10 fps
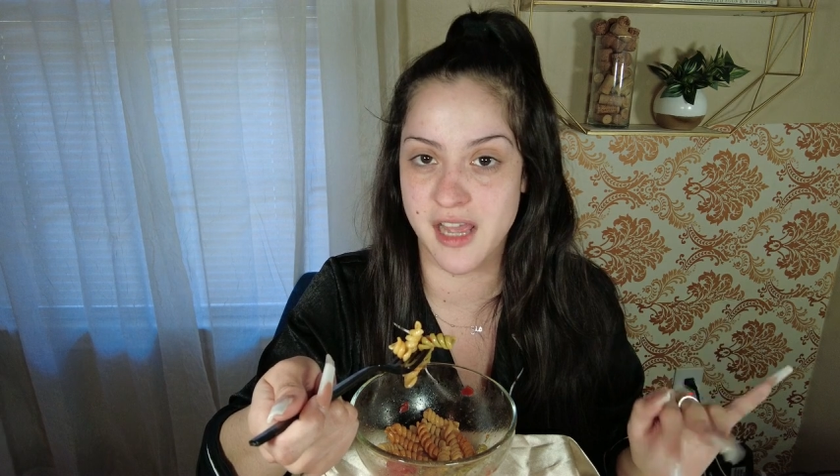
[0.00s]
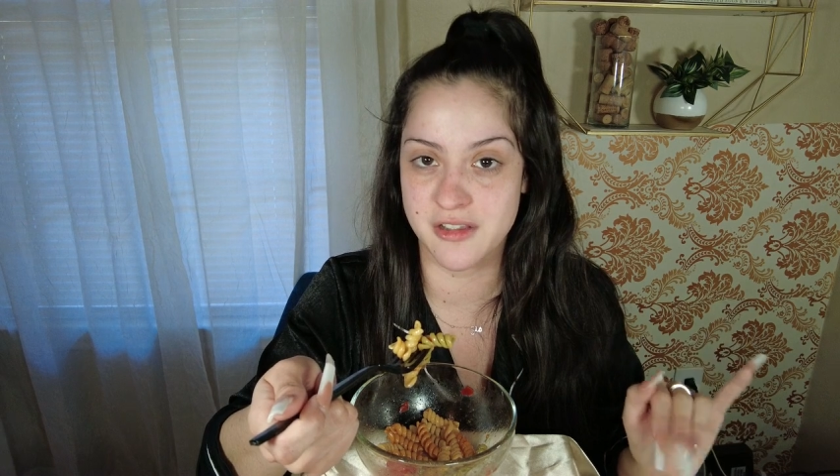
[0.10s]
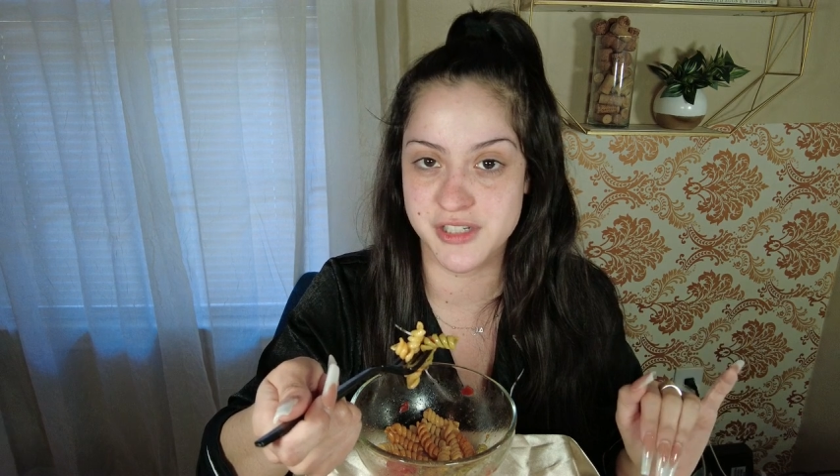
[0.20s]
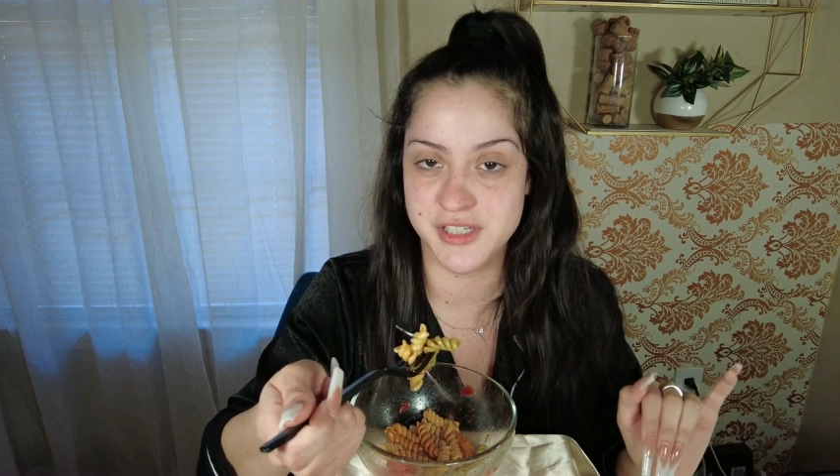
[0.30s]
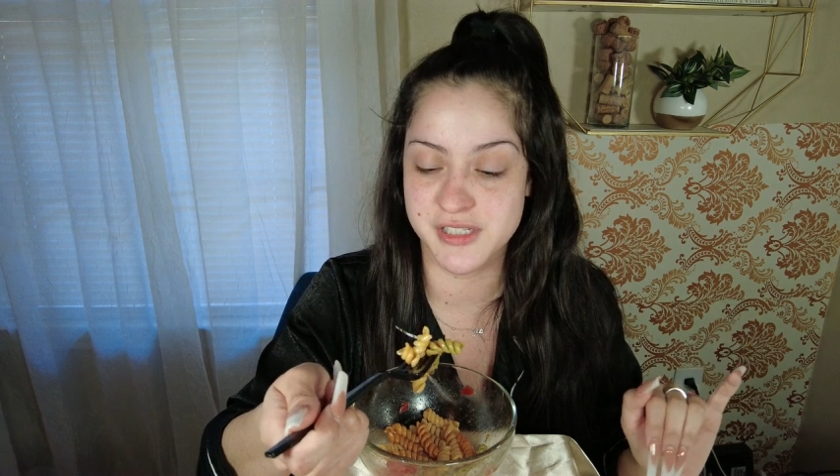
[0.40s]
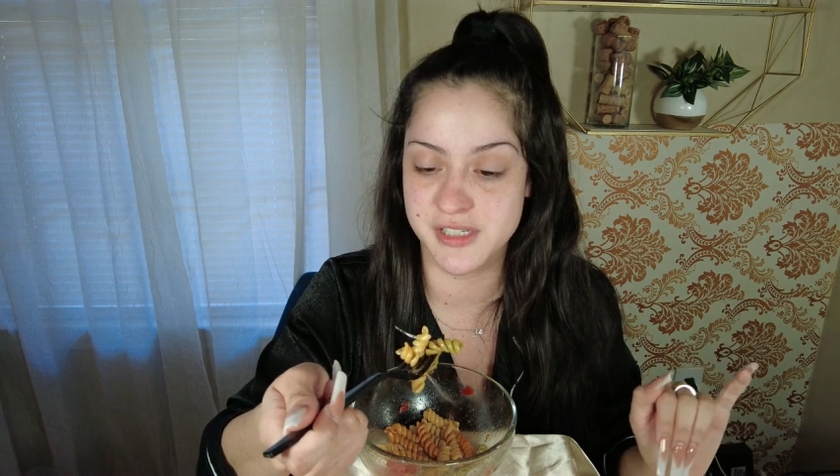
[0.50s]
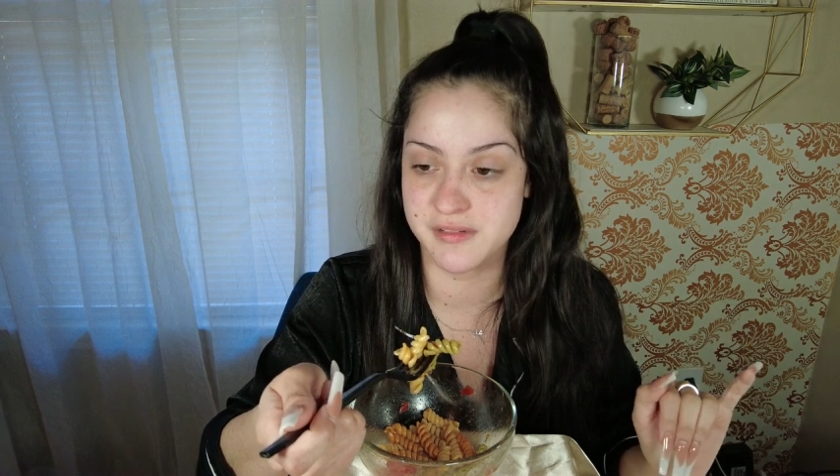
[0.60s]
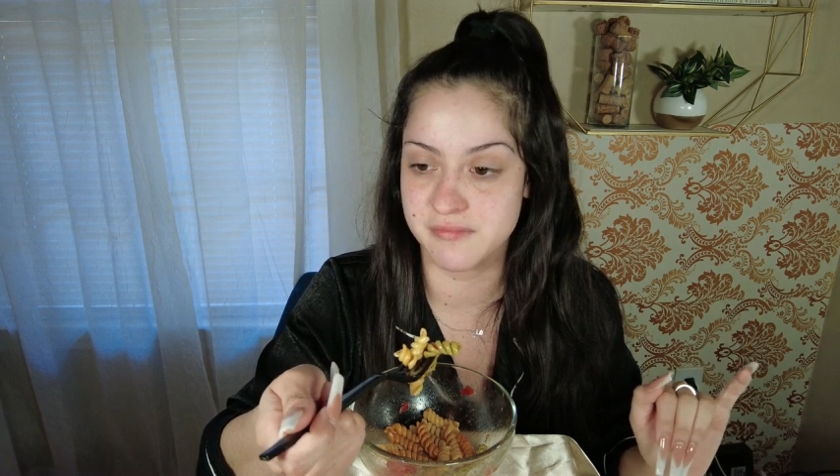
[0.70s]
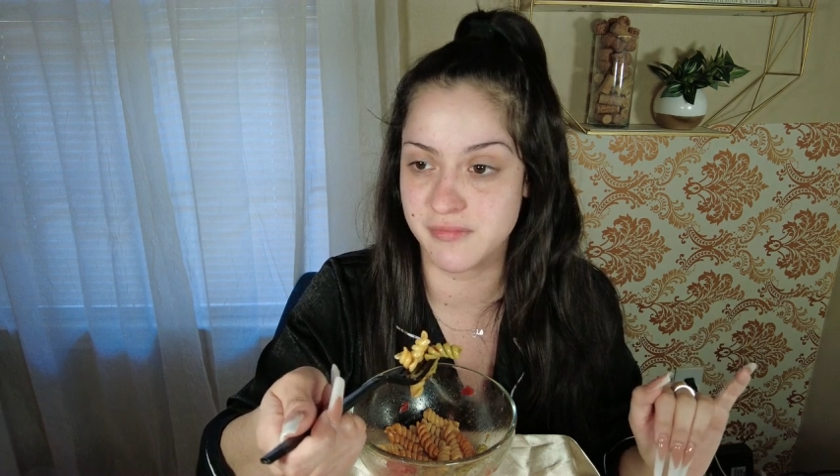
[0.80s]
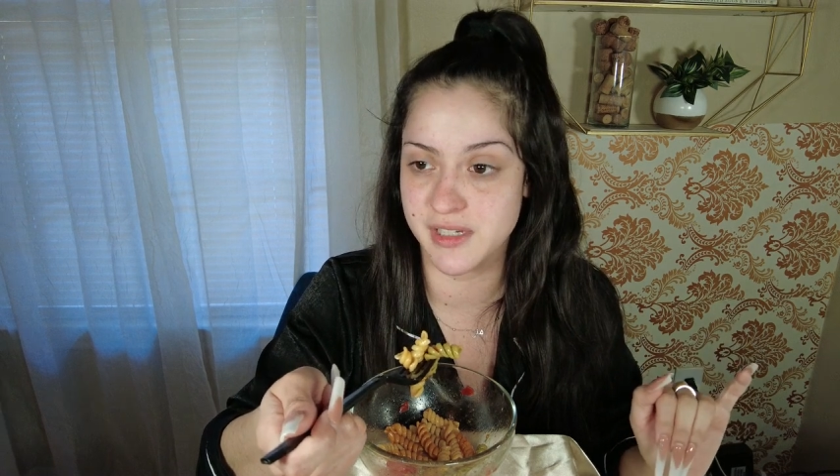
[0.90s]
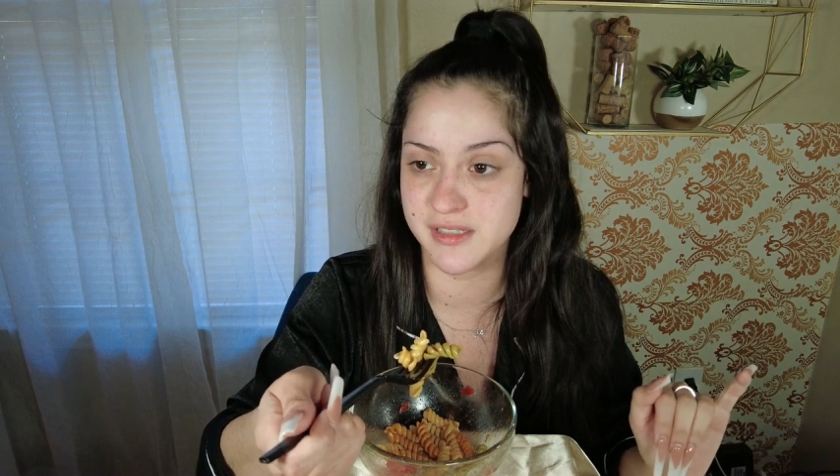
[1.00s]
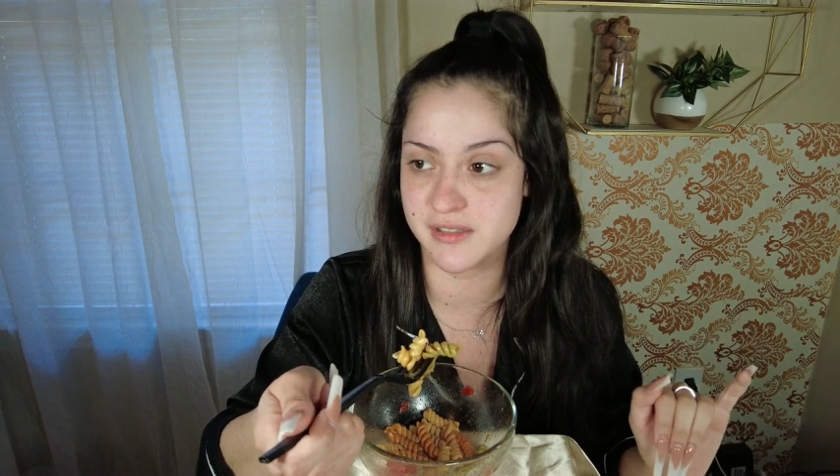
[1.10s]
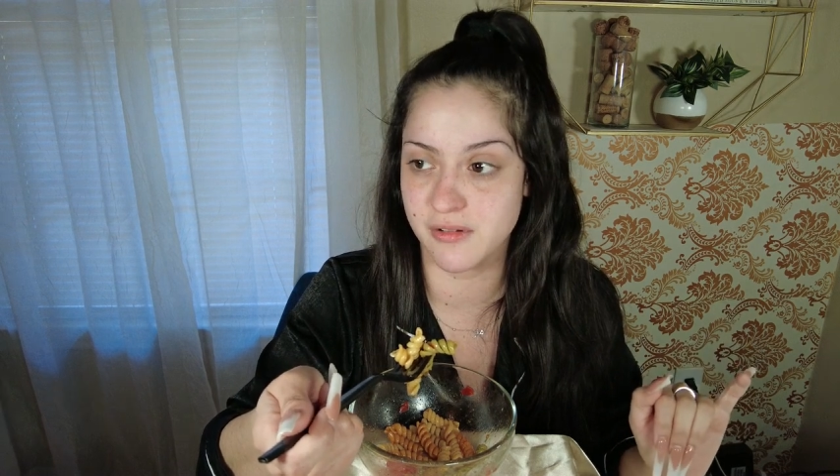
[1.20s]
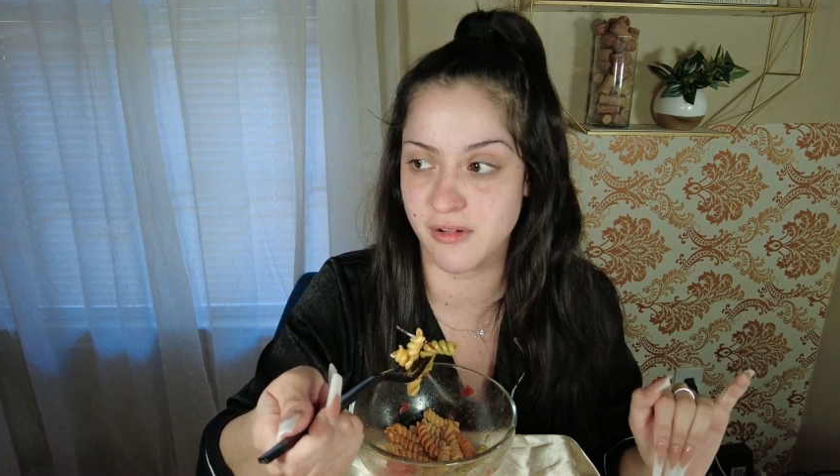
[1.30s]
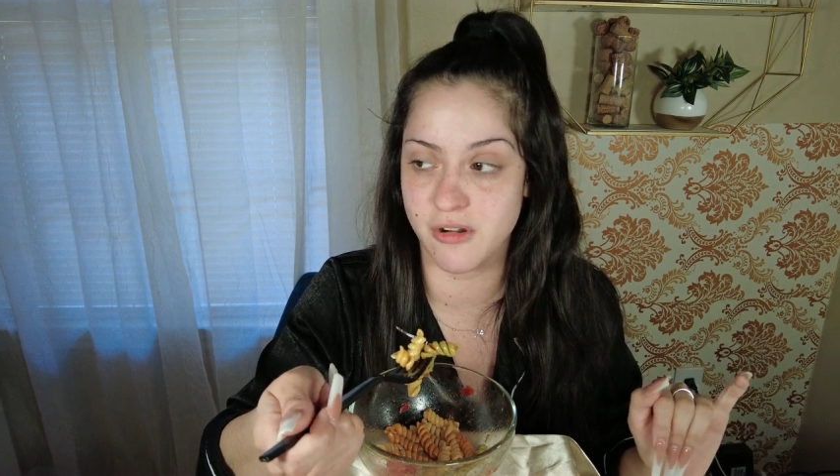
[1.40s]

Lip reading: Allergy season is